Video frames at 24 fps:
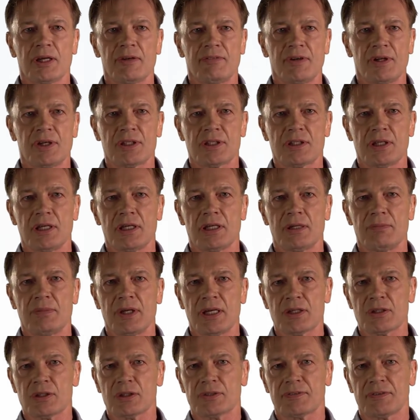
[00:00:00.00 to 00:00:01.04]
avidity to
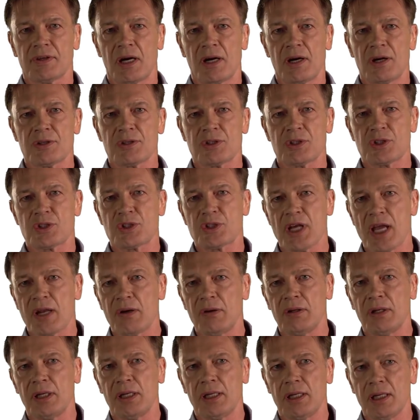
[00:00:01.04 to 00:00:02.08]
measles virus is
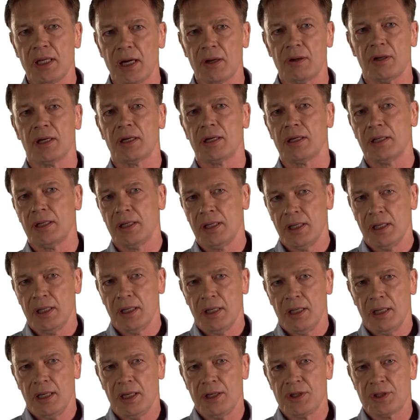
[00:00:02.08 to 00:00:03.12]
generally lower
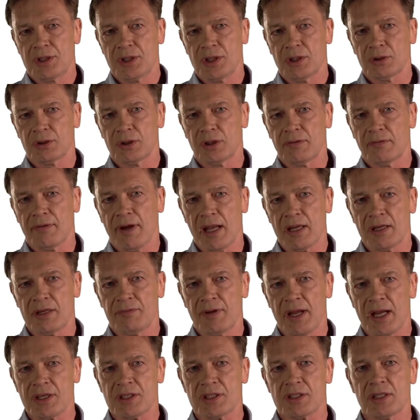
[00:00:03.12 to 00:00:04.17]
in children
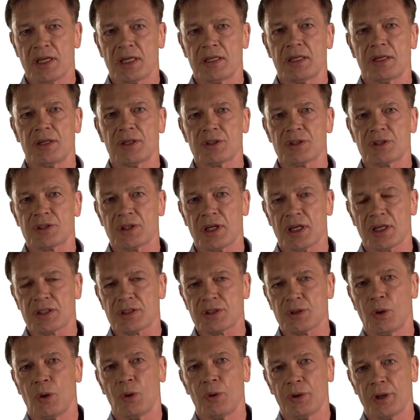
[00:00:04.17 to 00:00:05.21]
vaccinated at six
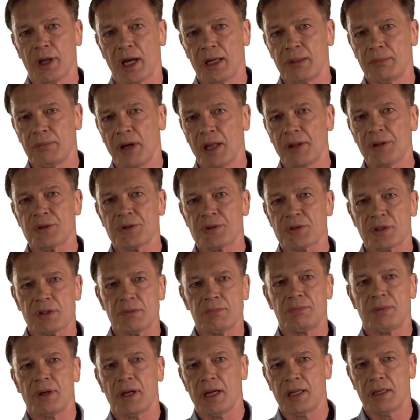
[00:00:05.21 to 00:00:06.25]
or nine months
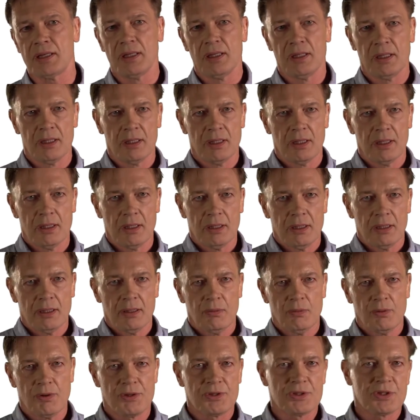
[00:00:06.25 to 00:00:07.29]
compared
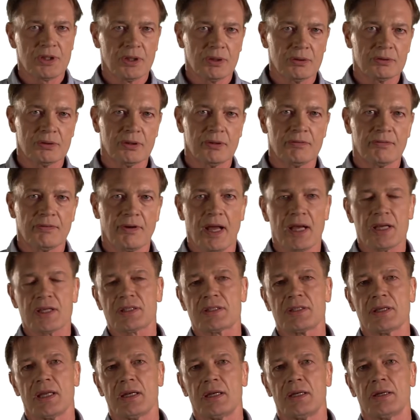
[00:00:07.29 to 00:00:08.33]
with children
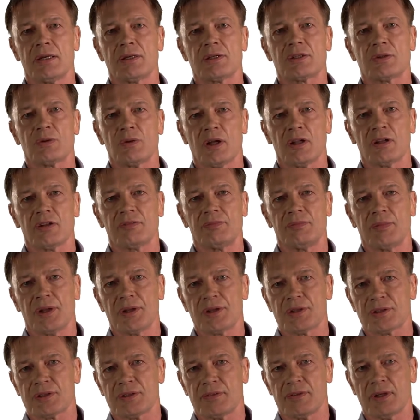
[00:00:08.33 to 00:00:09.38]
vaccinated at 12
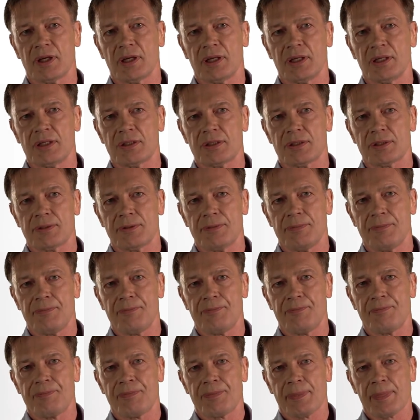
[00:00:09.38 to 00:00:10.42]
months of age.
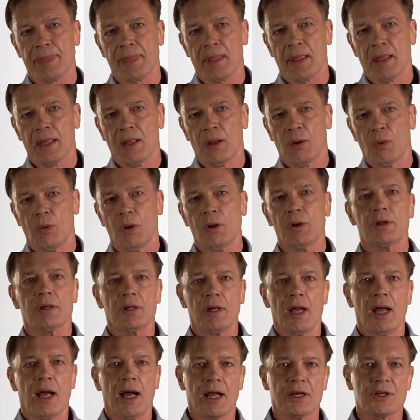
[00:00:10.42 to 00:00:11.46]
What
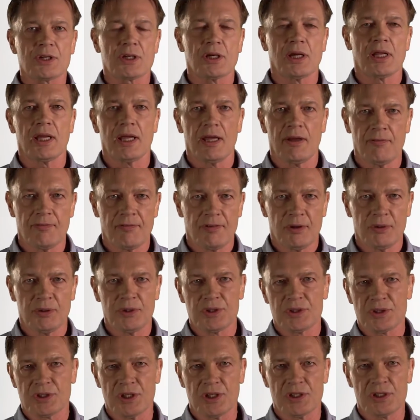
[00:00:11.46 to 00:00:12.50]
actually
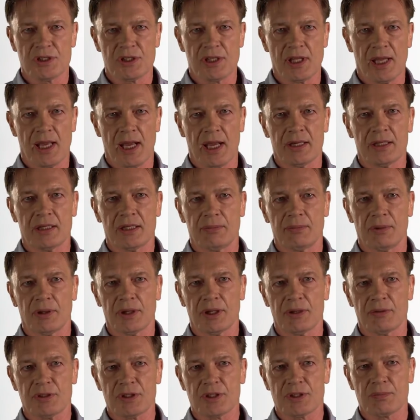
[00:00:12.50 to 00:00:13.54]
influences the
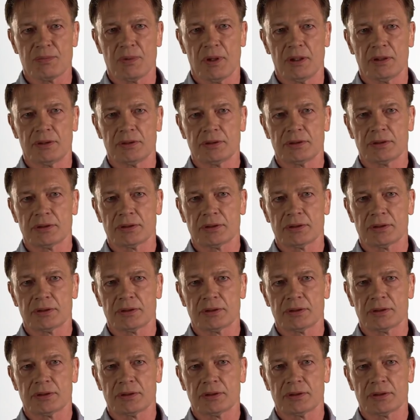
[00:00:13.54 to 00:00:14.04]
antibody response?